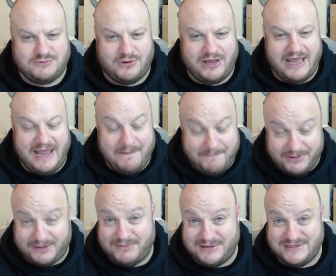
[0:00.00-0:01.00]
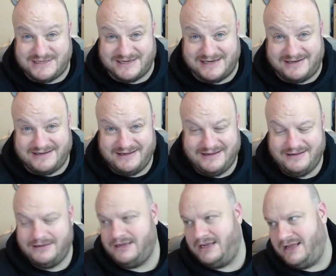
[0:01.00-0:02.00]
were implemented
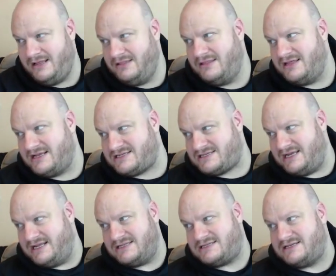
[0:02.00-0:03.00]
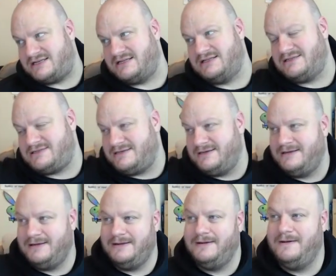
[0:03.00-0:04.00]
in this incident.
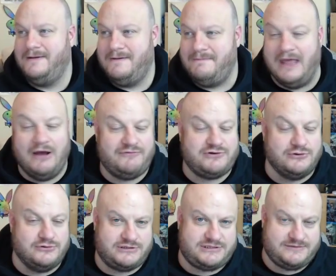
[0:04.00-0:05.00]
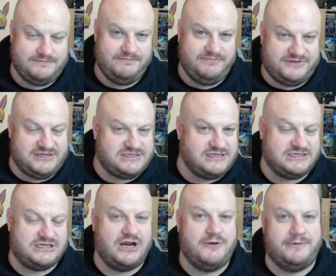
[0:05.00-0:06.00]
Now, of course, this
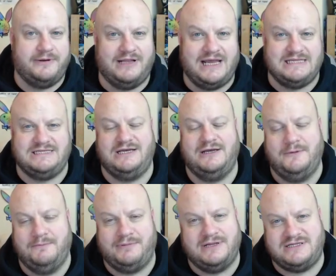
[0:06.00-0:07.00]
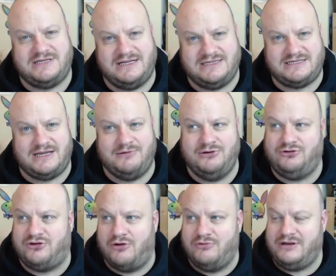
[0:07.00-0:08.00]
is an open letter and Blizzard
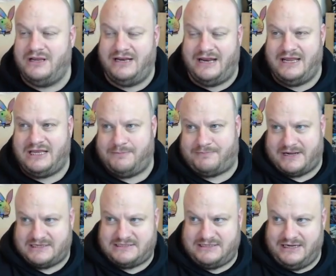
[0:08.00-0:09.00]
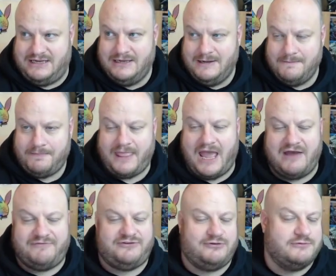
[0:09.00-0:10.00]
Entertainment don't in any capacity
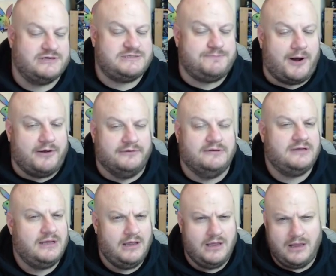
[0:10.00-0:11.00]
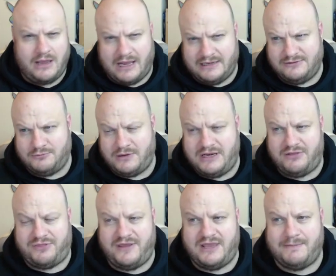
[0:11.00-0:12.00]
have to respond. And when
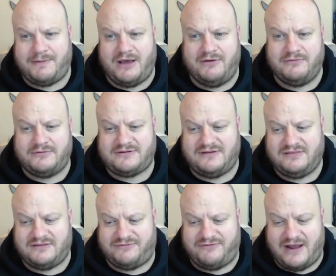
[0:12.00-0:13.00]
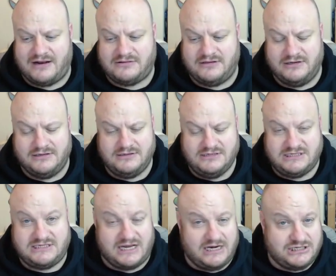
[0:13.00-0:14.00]
you think about the fact that
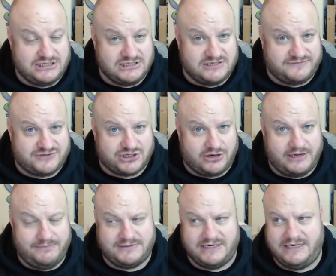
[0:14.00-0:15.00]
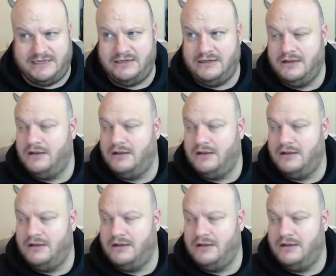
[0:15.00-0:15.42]
senators have chimed in.